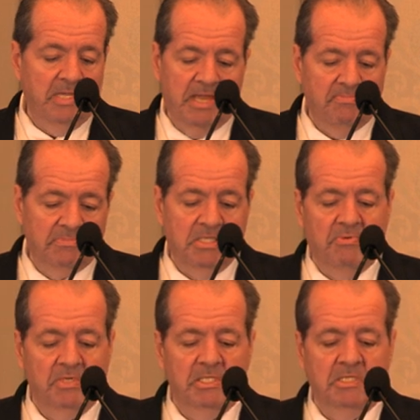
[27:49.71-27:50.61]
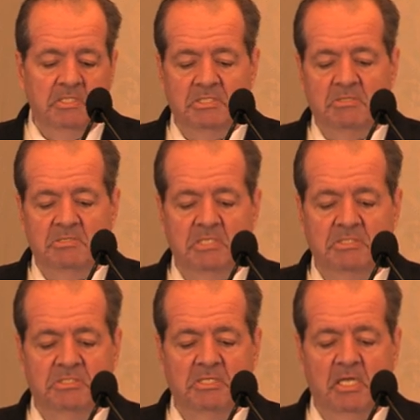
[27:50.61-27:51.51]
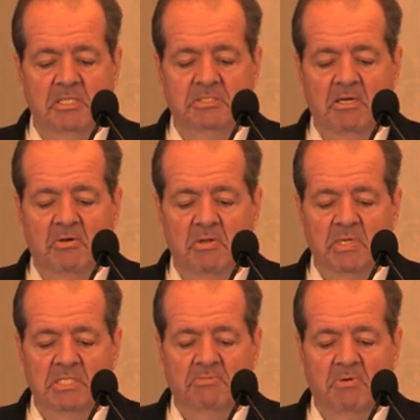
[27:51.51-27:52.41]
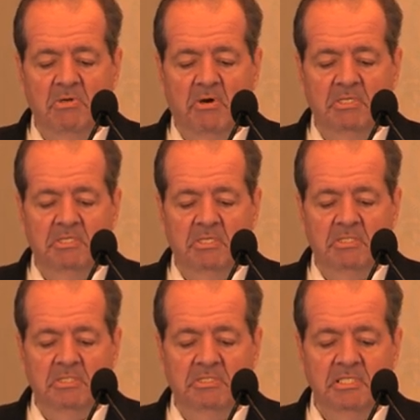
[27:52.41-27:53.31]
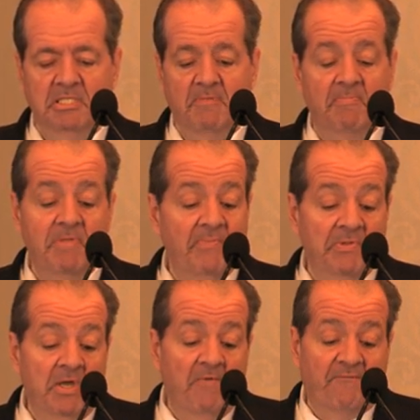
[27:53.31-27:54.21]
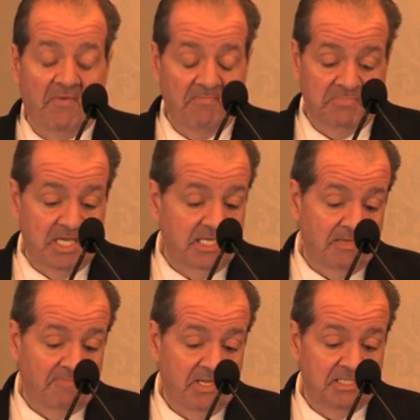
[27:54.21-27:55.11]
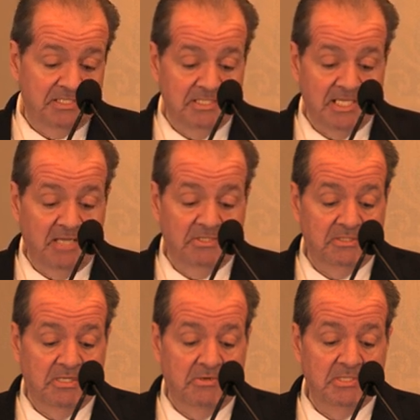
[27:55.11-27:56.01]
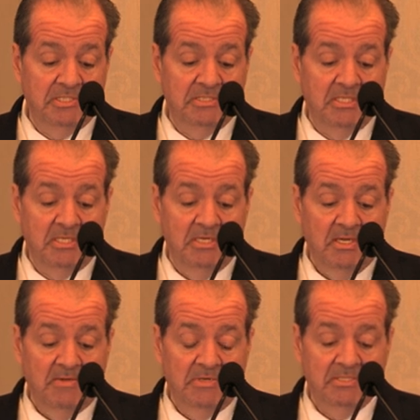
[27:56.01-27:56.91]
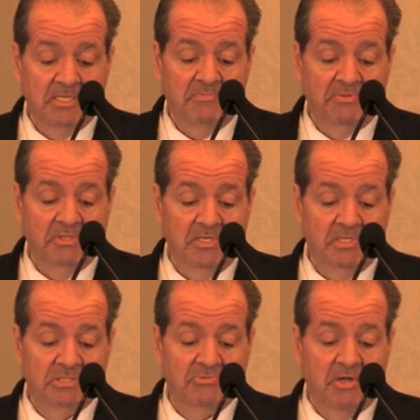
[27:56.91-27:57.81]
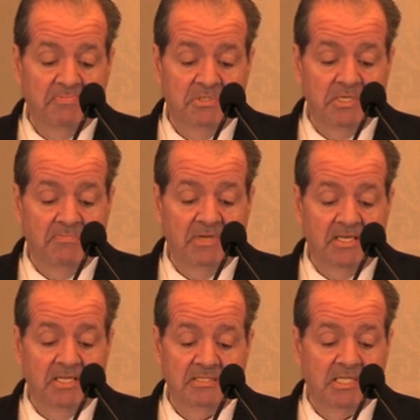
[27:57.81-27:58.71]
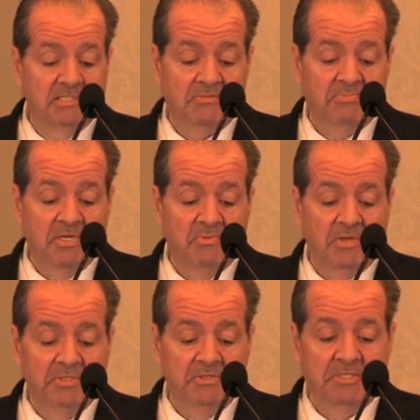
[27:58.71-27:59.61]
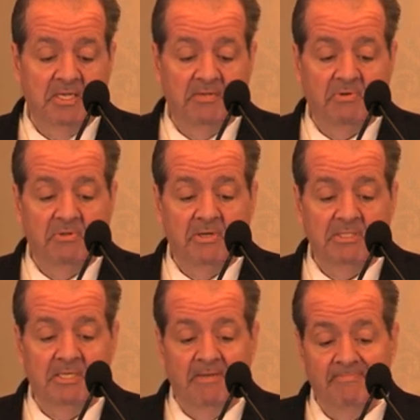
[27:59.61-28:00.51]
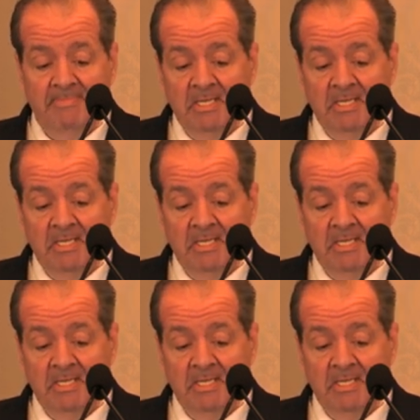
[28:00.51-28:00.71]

we have, really is a silent area, which is very hard to see that. But people know from taking appendices out that there is, for example, strep in the appendix. That's a pretty well-known thing for a long time.